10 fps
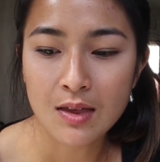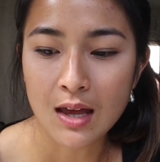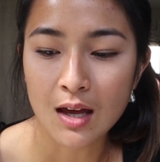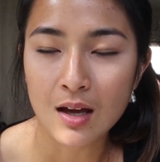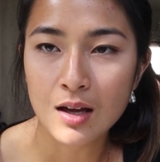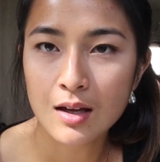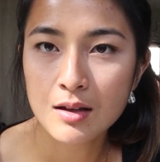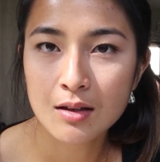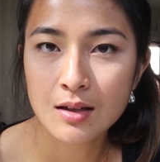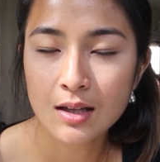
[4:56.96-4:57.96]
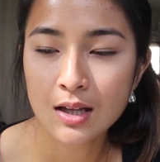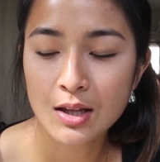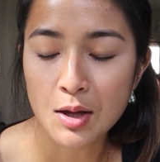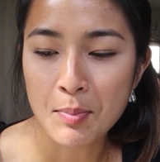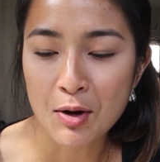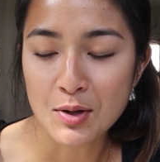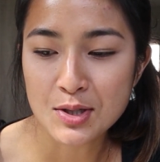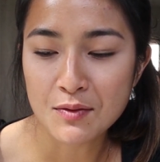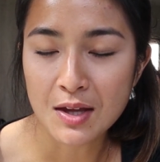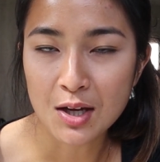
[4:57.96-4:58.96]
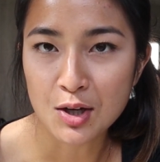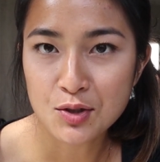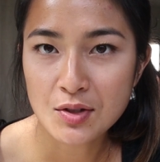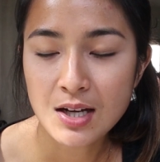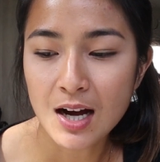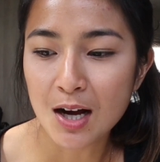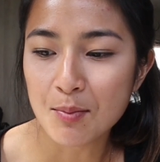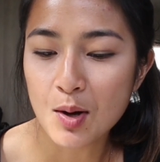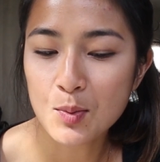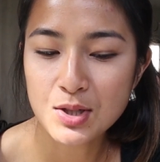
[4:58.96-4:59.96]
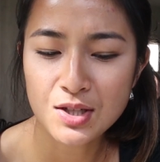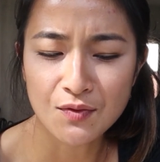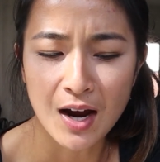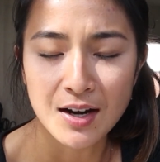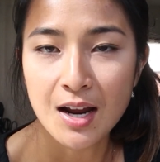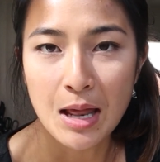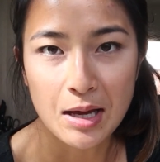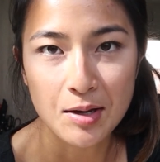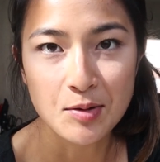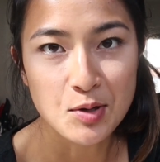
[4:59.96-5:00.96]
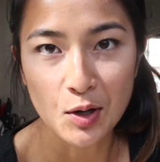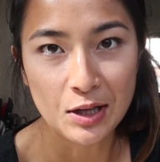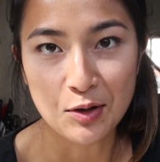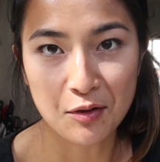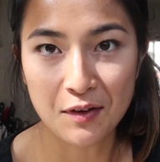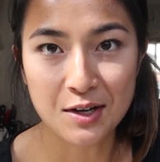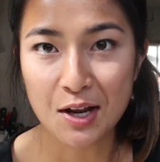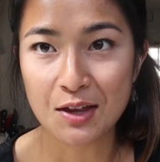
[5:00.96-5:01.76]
their the appearance of their country, which is fine, and I'm totally not offended.